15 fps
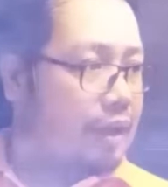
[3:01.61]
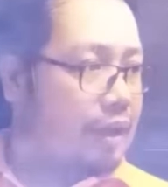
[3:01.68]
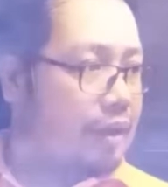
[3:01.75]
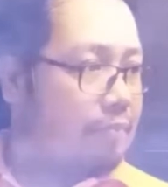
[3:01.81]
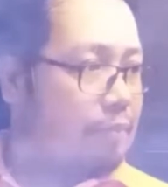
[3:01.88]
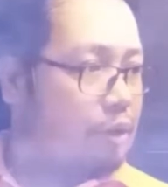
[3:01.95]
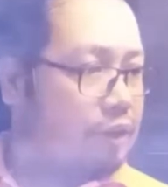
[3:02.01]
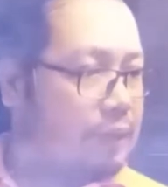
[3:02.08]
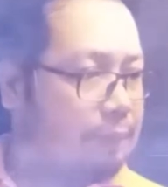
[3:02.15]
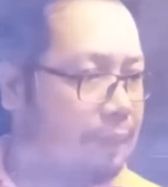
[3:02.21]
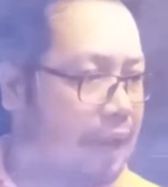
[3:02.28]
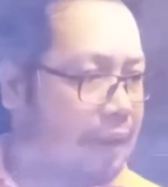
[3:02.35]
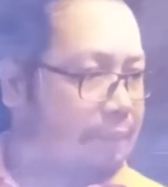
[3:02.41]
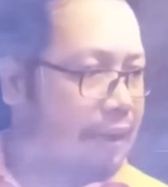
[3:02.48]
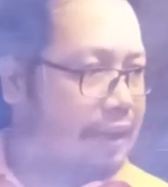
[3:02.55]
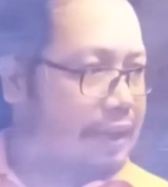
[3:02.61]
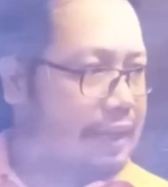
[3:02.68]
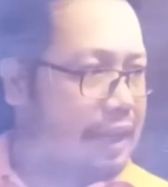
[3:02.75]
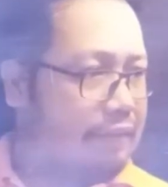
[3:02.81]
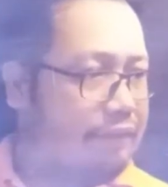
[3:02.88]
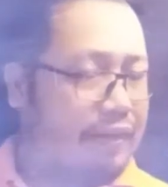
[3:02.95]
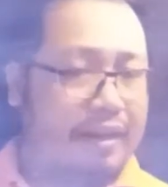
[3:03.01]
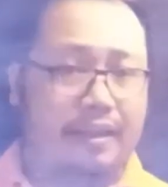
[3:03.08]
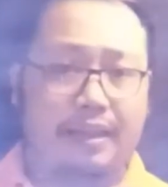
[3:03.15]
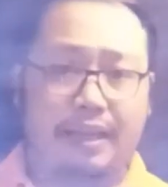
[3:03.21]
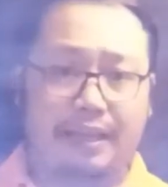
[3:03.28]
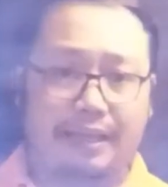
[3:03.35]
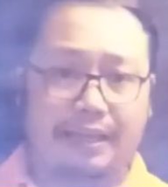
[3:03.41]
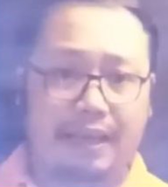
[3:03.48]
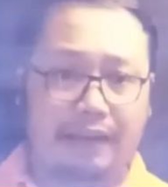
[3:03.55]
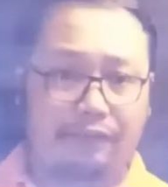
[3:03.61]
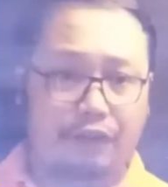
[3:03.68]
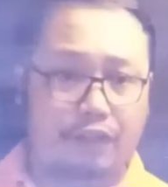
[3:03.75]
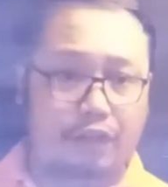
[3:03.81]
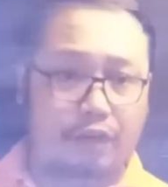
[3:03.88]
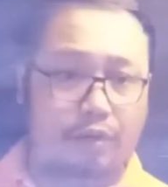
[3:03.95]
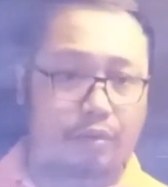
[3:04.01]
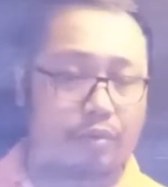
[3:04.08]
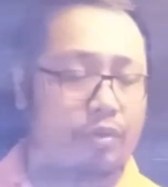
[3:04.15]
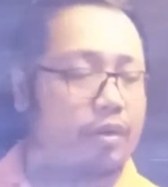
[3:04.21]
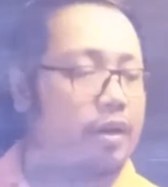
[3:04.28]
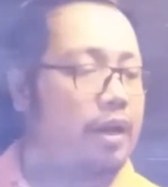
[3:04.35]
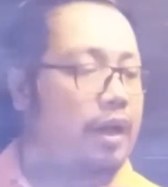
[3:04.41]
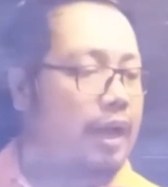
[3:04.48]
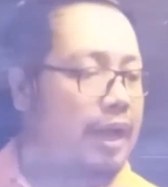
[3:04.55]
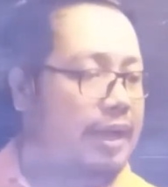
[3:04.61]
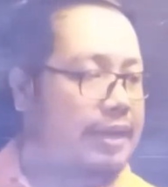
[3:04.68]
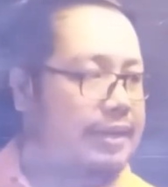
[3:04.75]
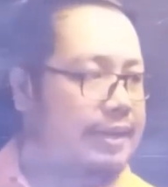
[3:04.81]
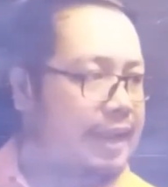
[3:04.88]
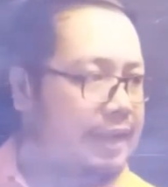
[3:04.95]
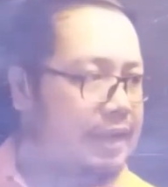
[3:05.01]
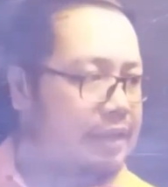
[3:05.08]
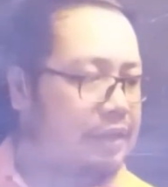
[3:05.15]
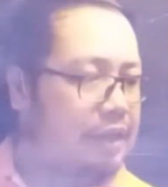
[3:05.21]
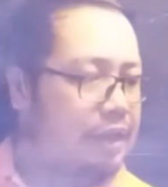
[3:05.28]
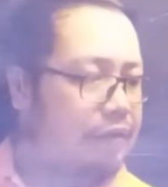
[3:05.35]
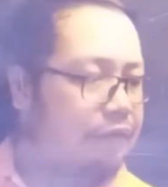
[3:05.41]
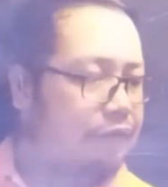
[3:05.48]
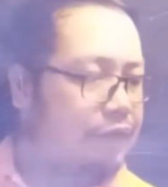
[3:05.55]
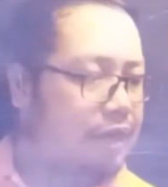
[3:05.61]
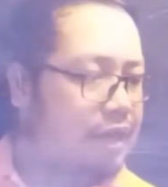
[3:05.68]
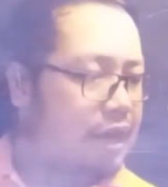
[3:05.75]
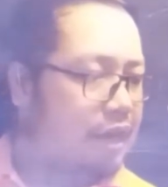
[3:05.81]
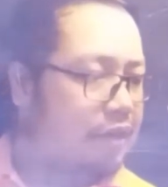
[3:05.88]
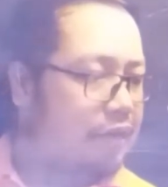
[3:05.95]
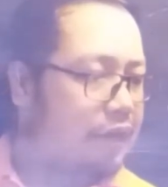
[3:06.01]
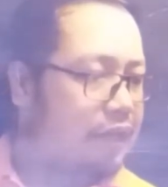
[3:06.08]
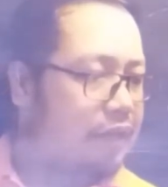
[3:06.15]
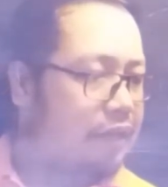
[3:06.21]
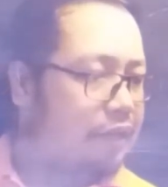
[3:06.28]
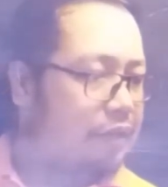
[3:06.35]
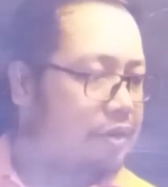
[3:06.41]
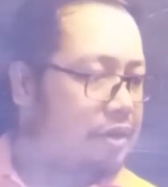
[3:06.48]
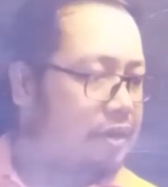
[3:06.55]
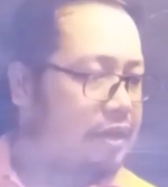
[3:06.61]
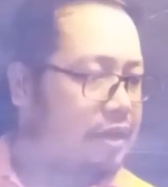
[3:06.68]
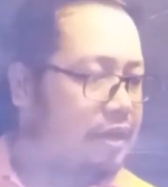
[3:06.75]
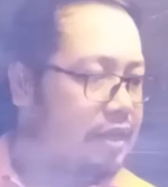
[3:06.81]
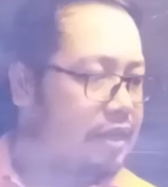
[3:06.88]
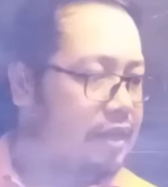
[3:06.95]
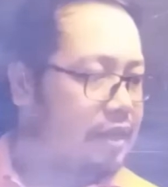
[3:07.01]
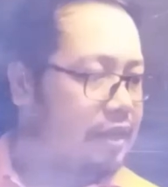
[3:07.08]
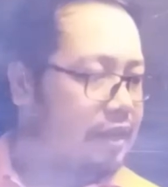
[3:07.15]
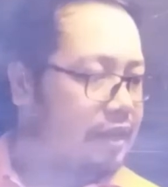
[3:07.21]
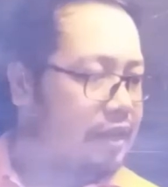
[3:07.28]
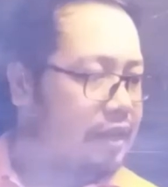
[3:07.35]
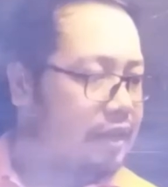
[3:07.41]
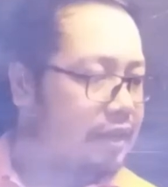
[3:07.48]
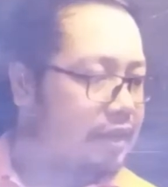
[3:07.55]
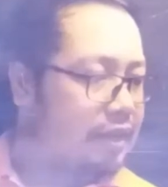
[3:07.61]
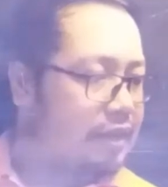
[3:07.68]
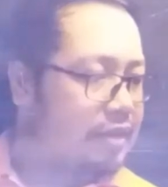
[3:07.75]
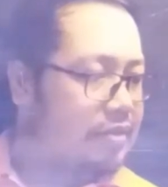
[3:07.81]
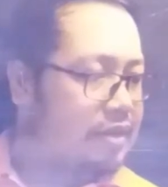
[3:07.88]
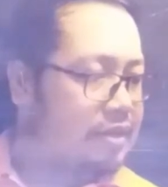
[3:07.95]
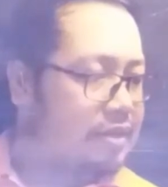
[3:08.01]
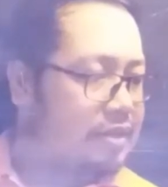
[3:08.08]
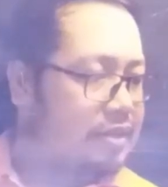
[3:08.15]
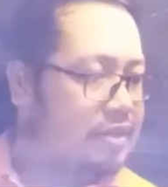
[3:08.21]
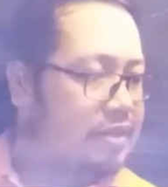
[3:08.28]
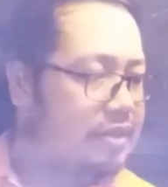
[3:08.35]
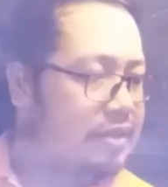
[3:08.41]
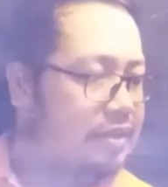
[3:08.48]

multiplied by 11 gives you a negative 330 degrees.